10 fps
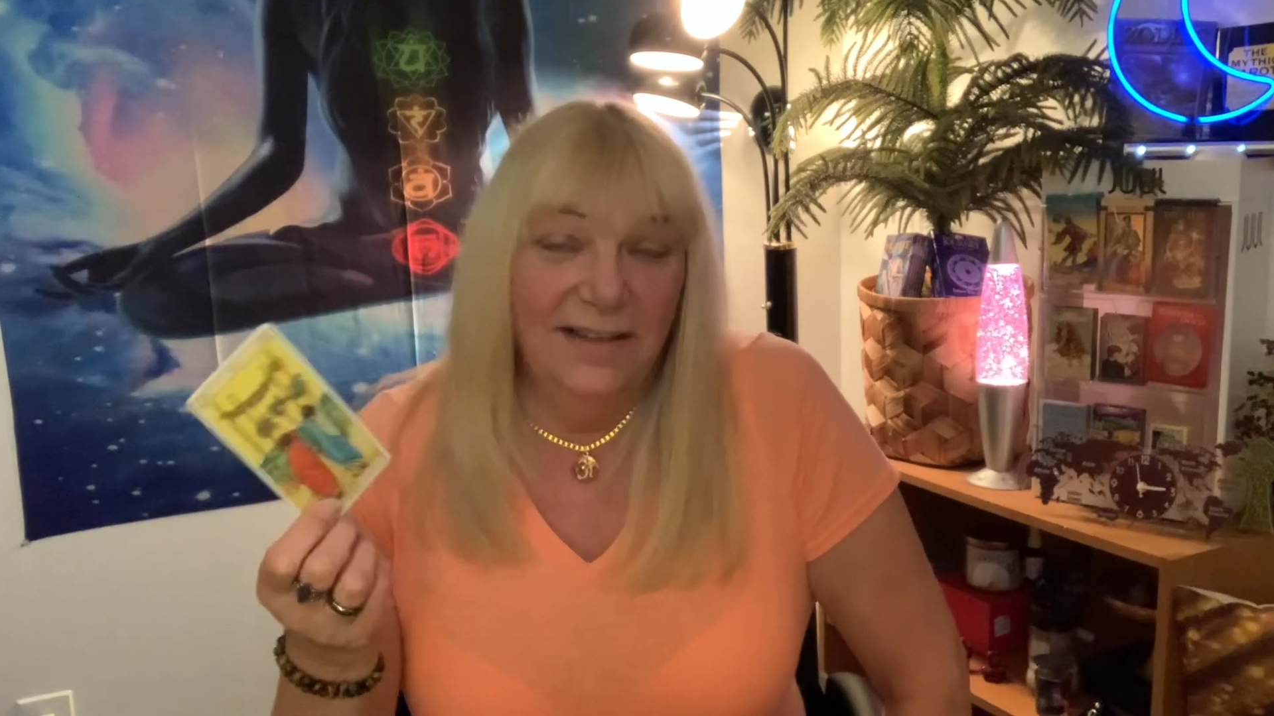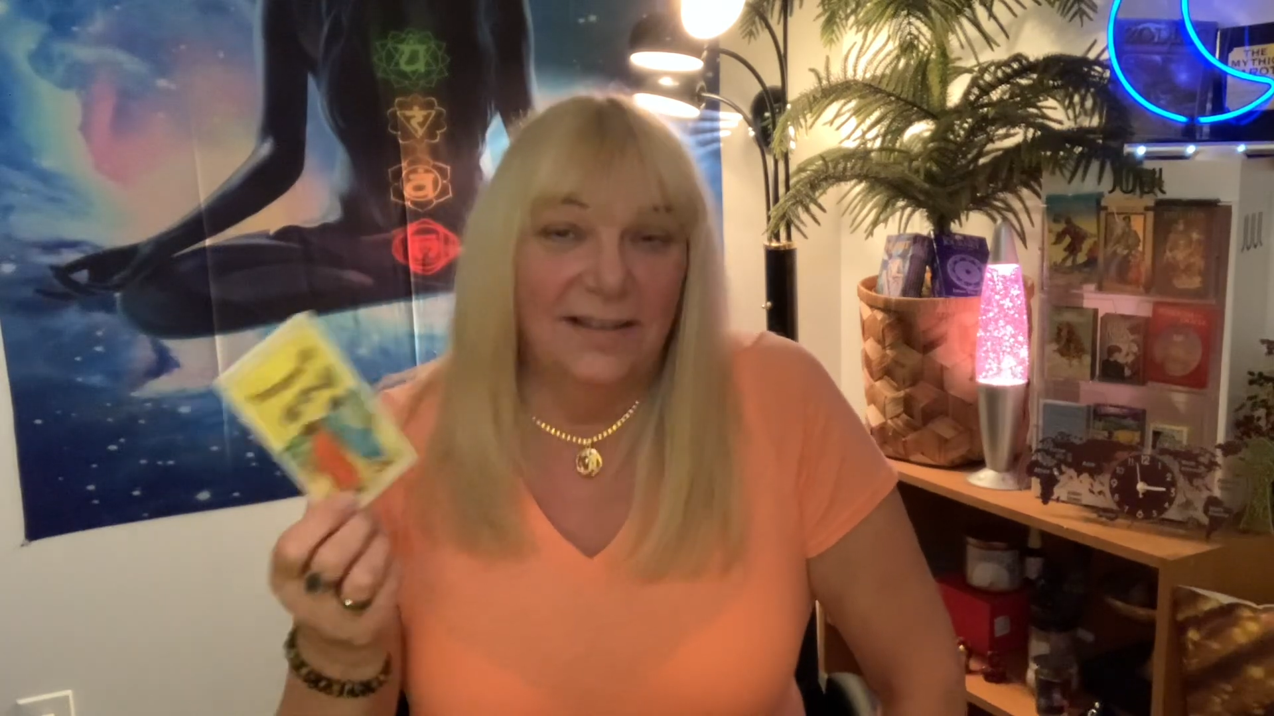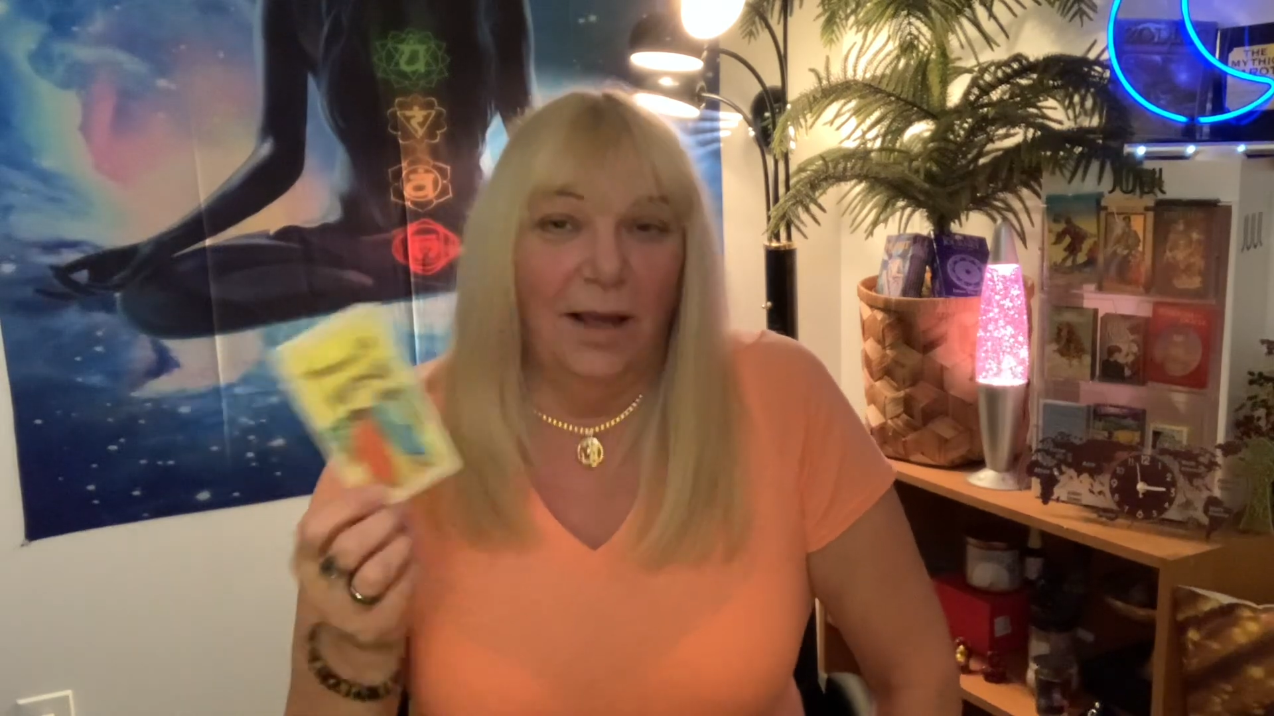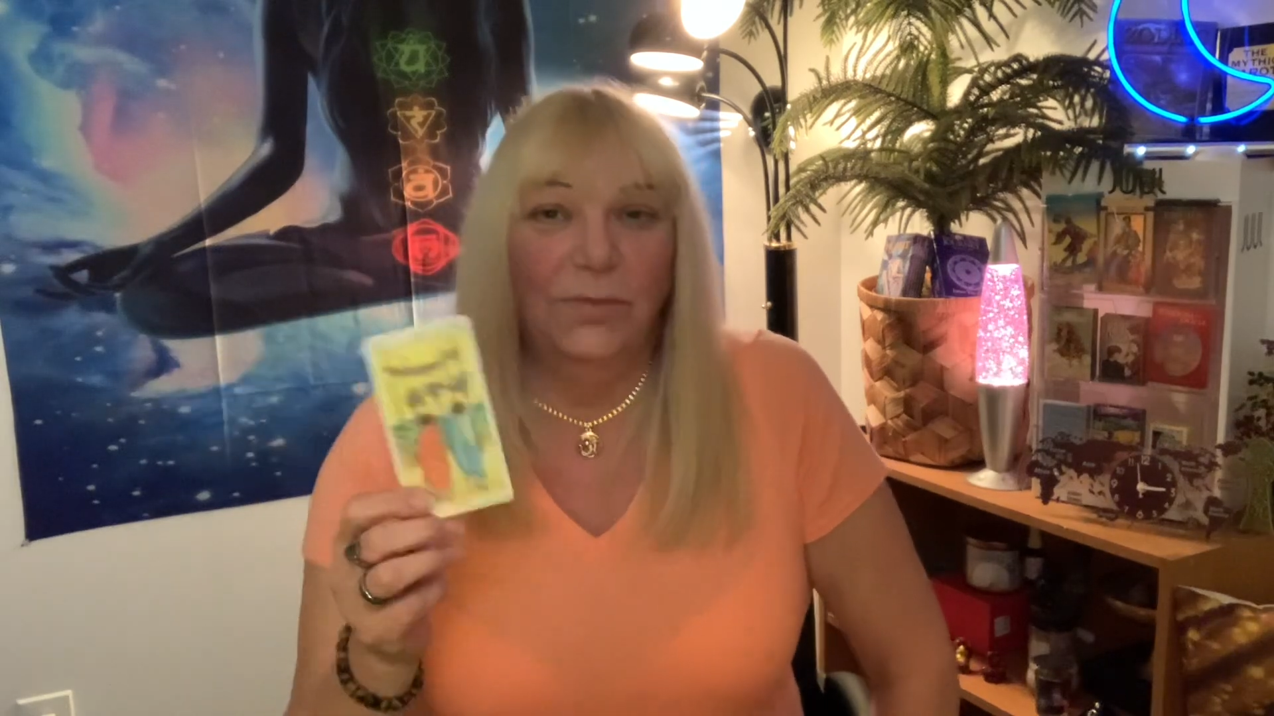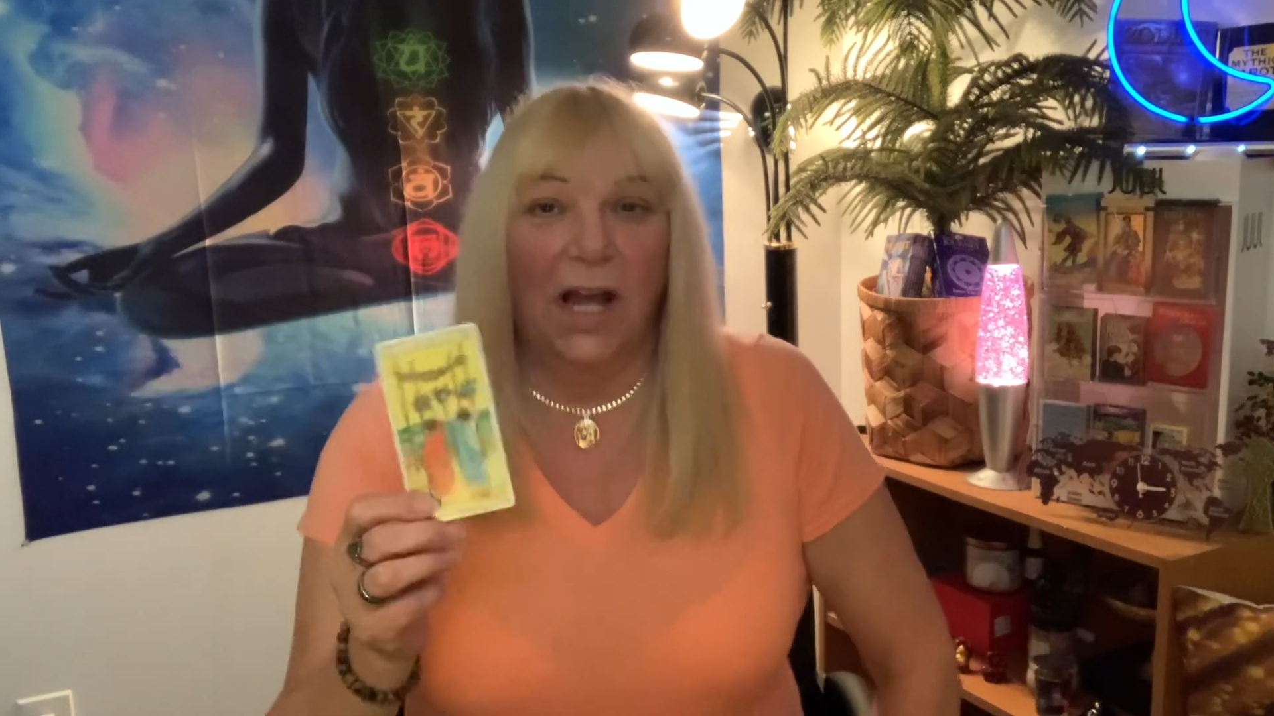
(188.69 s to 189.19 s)

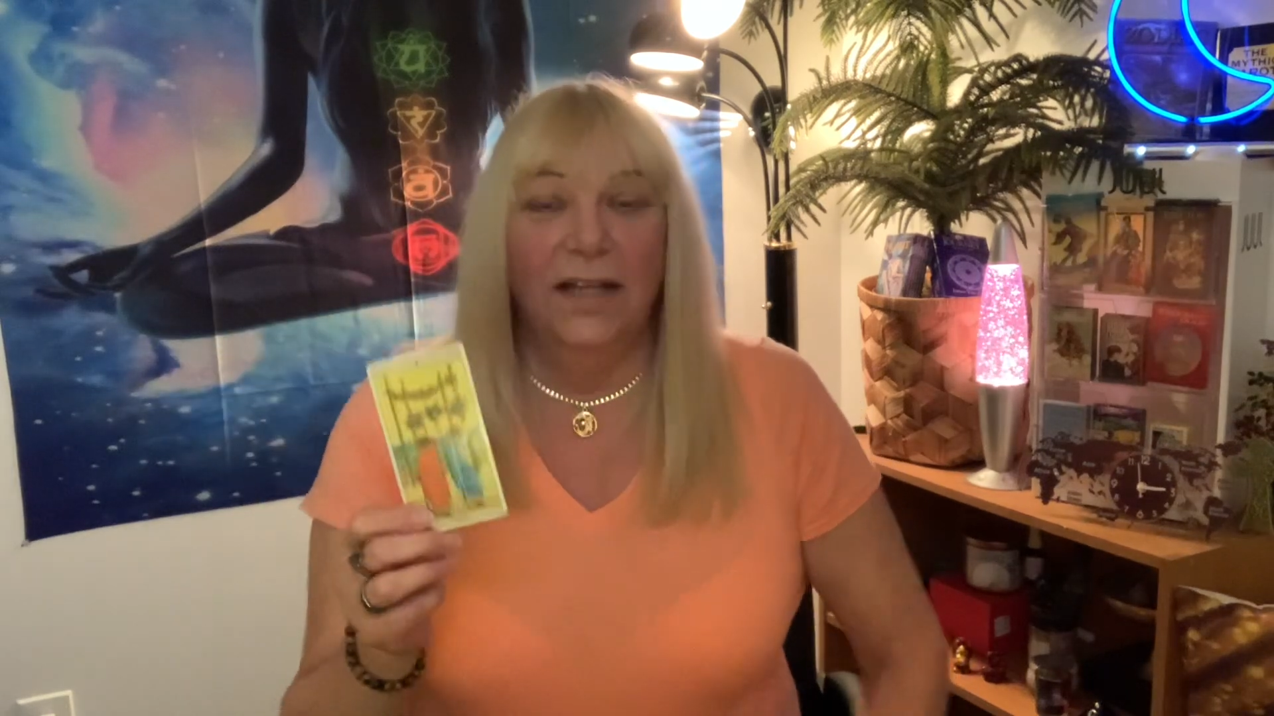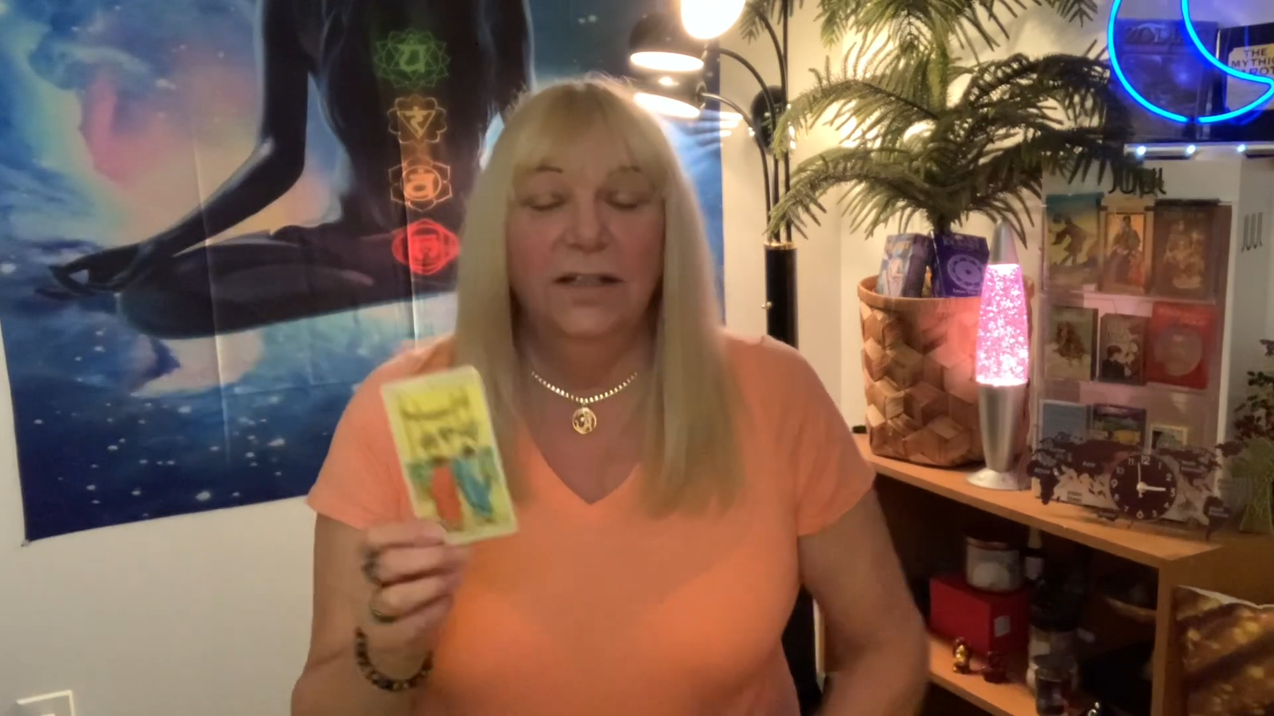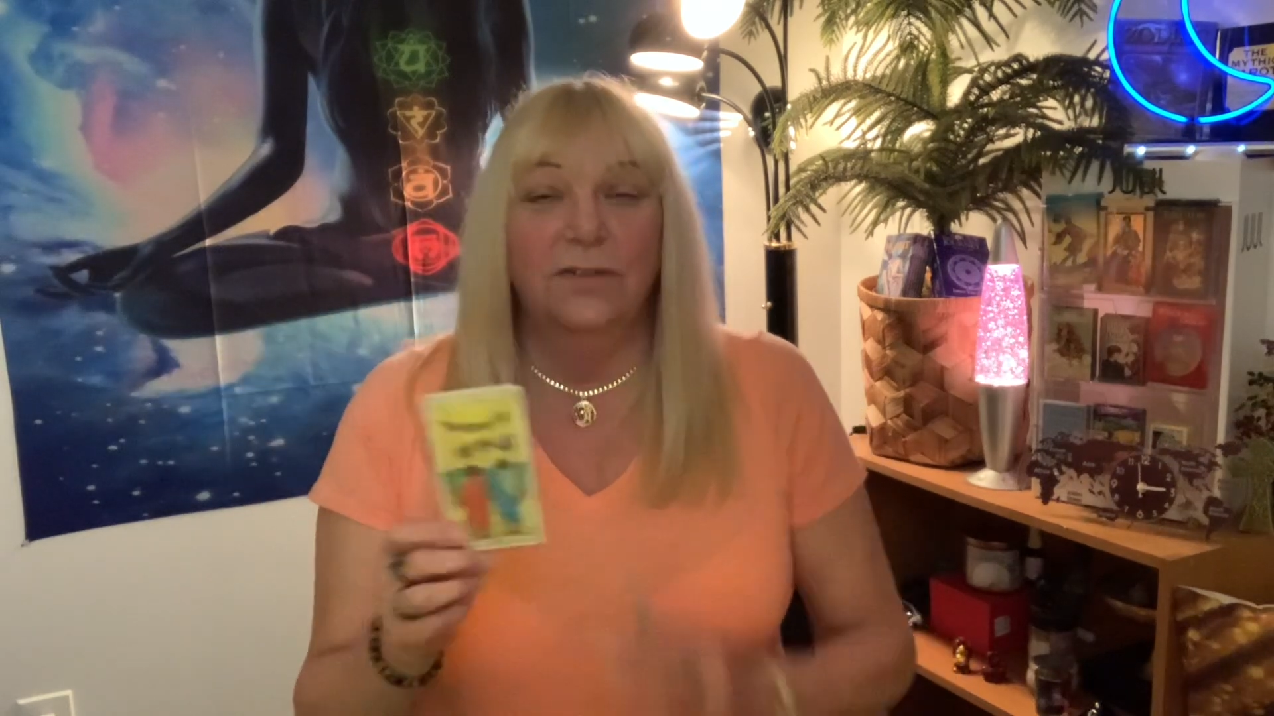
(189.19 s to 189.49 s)
some kind